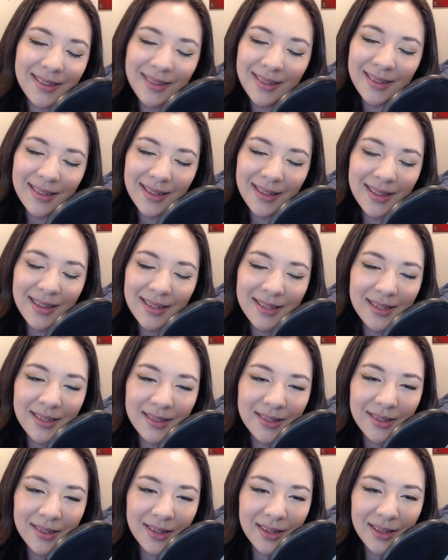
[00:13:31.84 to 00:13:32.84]
this
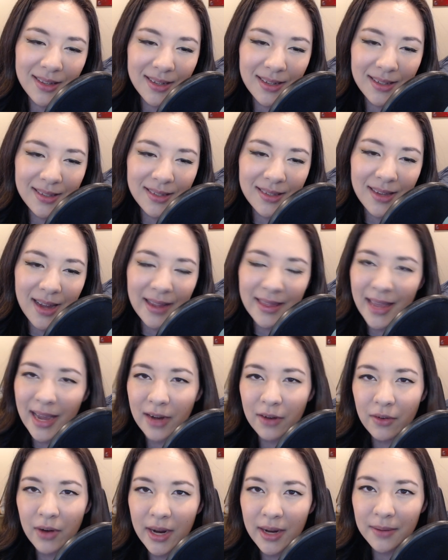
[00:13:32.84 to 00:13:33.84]
is it's not that
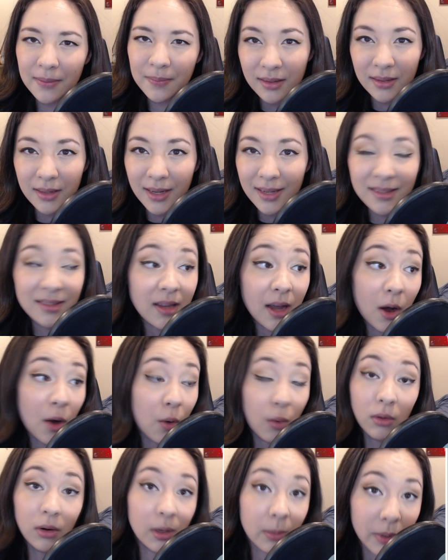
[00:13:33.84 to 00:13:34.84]
great it's not
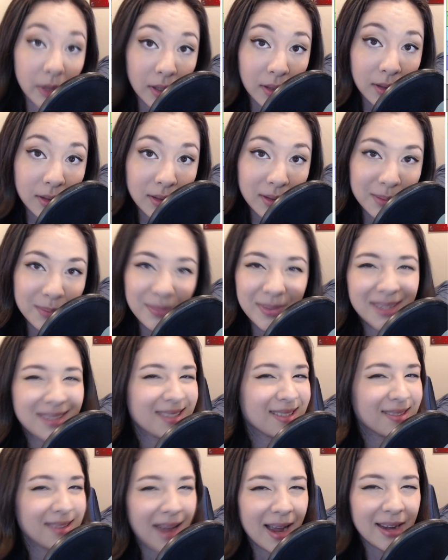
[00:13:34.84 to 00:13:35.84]
horrible
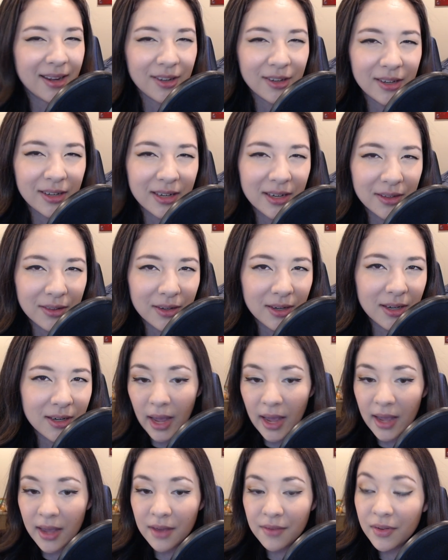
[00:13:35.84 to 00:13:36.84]
it's not good either
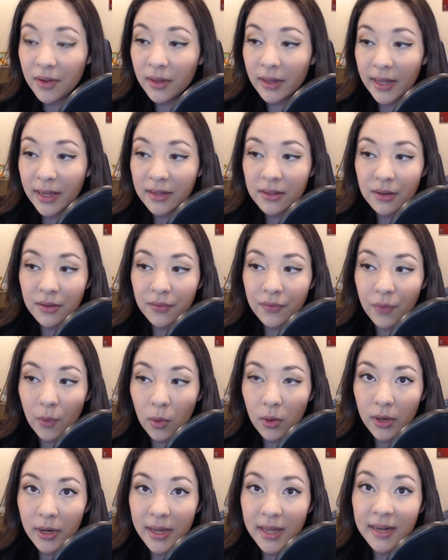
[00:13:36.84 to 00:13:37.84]
if it lands in
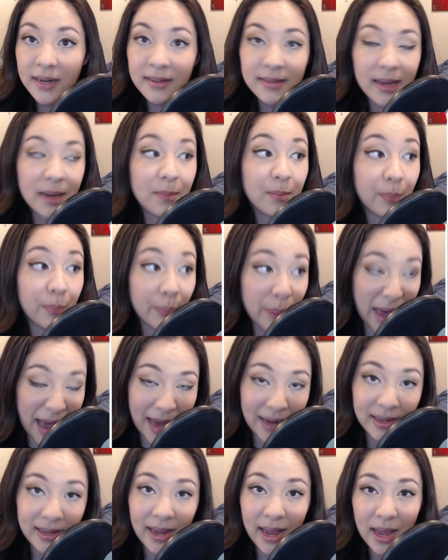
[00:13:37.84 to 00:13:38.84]
4 it is a
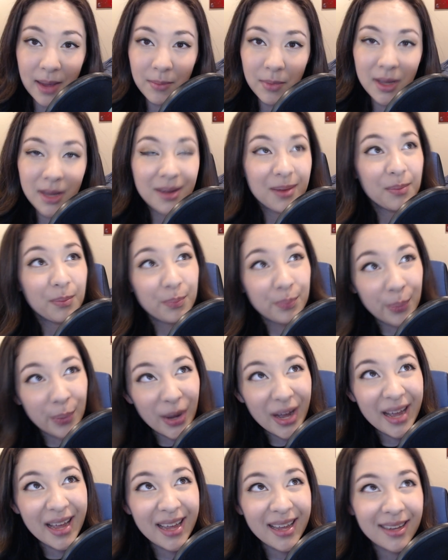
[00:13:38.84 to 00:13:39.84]
bad game
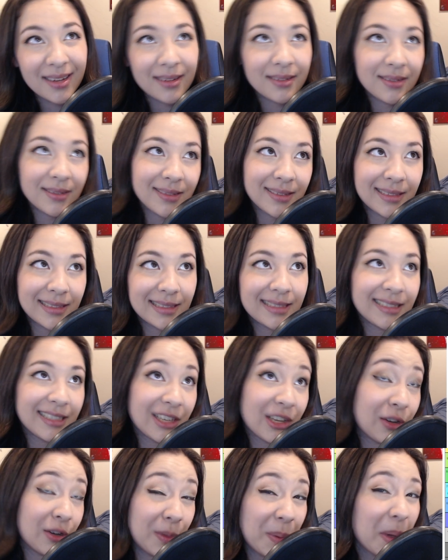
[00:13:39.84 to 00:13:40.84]
but it
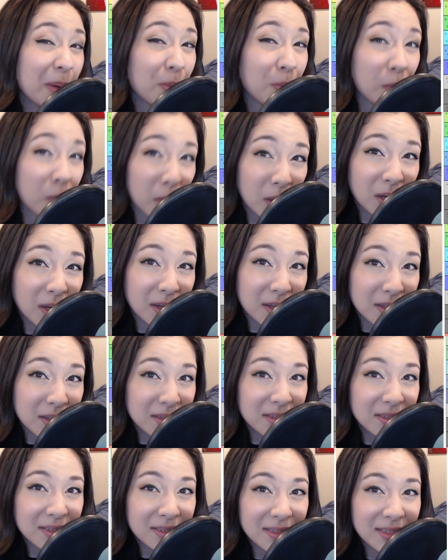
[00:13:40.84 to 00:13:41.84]
could be
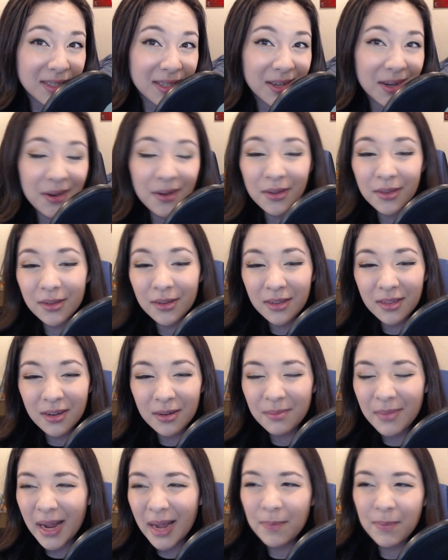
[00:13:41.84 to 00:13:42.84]
worse. You know, th there
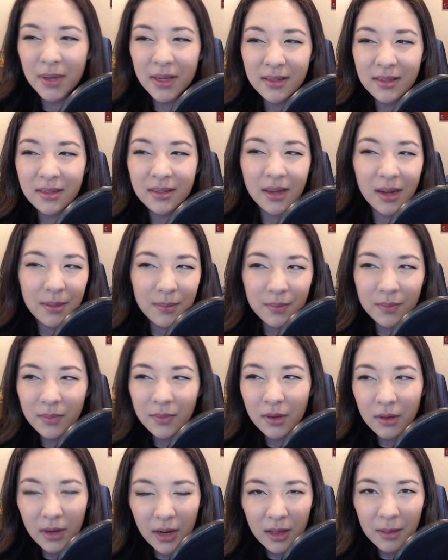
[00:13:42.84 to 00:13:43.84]
might be some
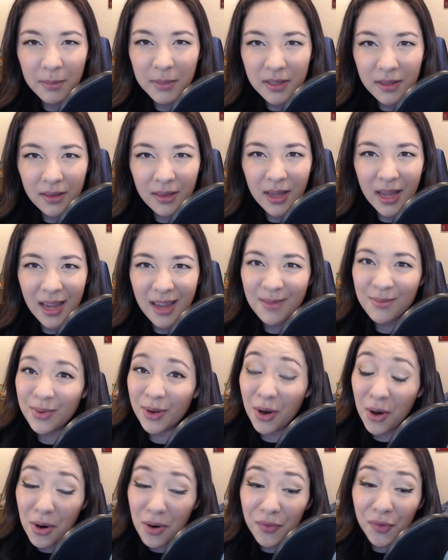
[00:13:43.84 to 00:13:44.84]
good elements of the game, but
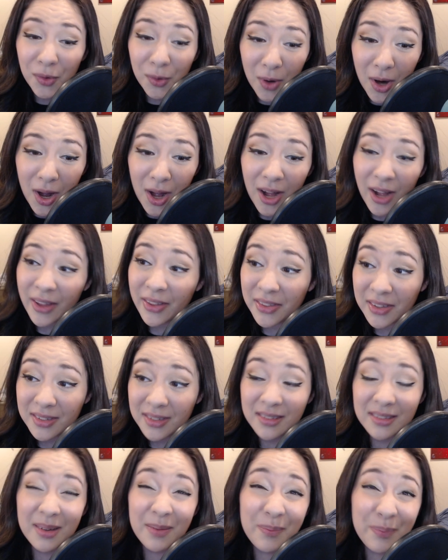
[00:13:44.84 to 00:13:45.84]
overall, this
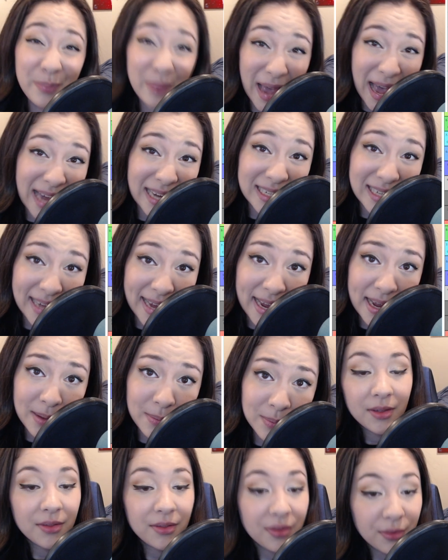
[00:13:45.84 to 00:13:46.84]
is a bad
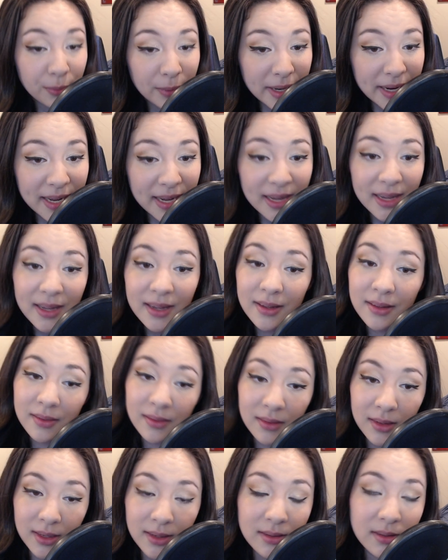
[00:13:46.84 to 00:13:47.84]
game. Three
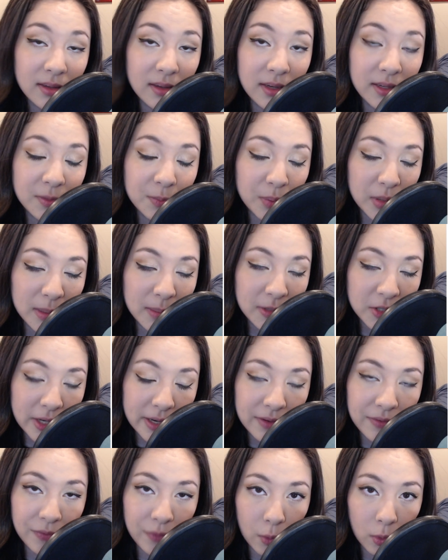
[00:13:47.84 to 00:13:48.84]
is is pretty much
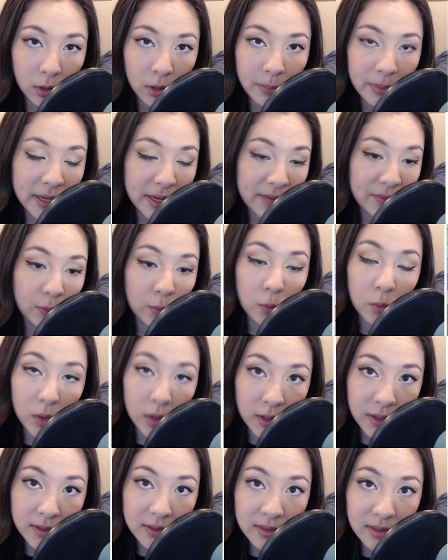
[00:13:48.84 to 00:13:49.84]
like four, but even
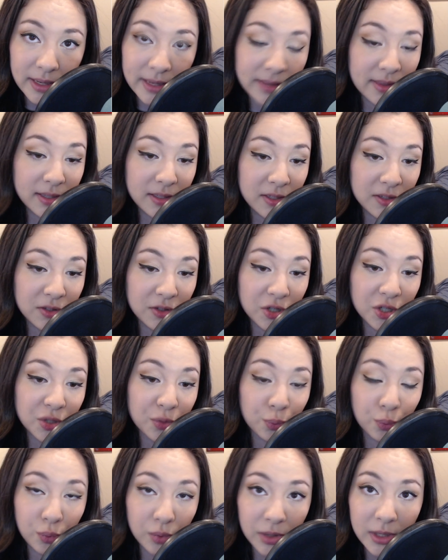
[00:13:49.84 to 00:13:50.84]
worse. Like this is just
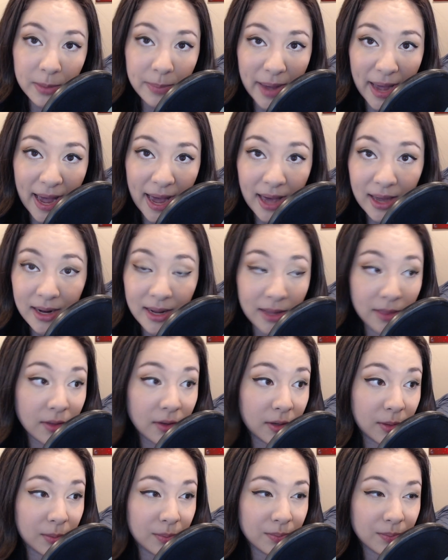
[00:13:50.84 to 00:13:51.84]
really bad, and
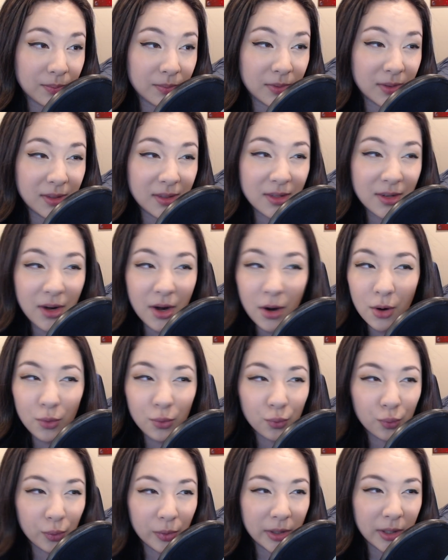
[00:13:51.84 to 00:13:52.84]
there are no
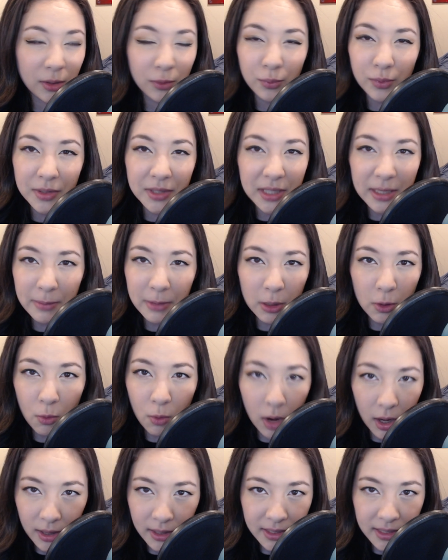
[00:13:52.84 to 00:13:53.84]
real redeeming
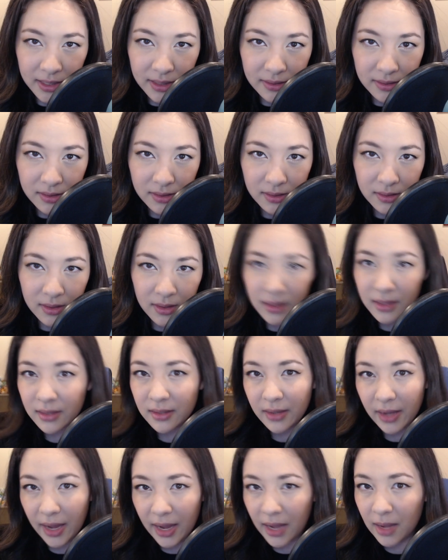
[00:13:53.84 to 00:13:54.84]
qualities to this
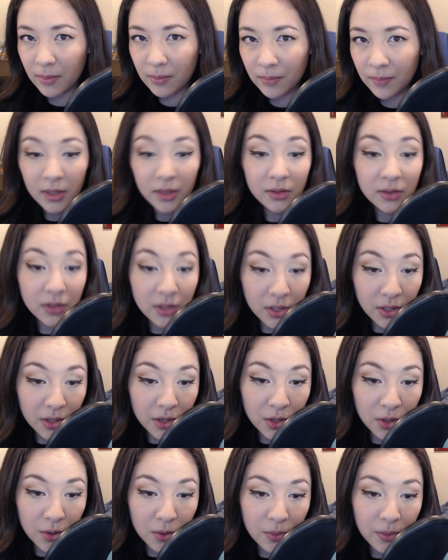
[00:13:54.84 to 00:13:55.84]
game.
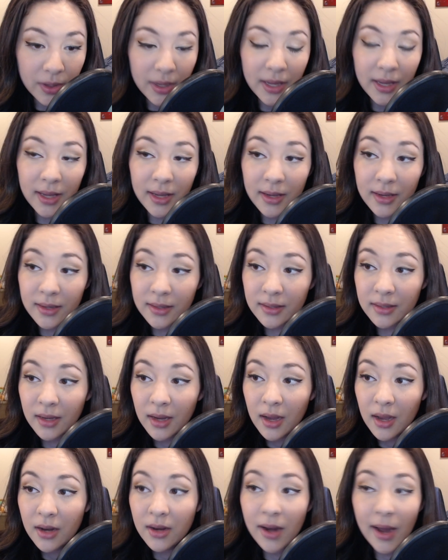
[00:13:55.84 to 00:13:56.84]
Two is
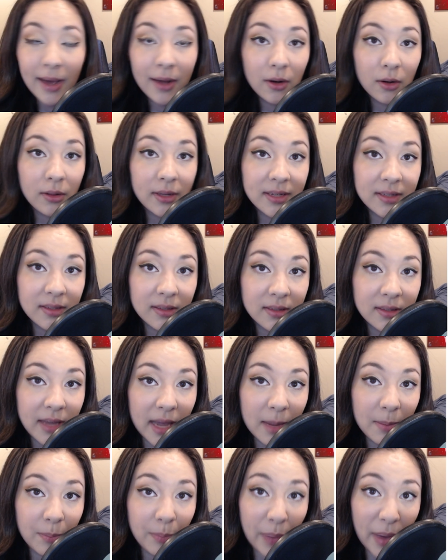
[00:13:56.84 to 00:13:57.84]
not only is this
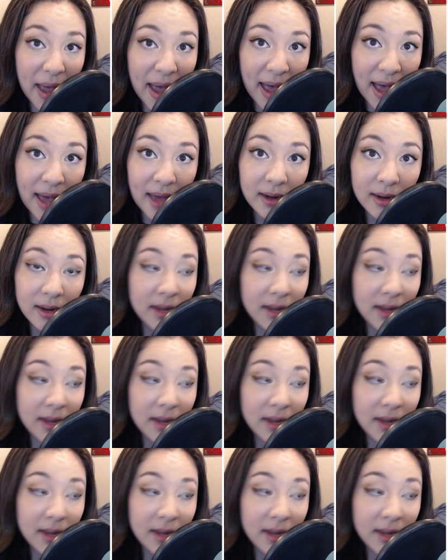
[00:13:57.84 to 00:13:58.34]
game bad,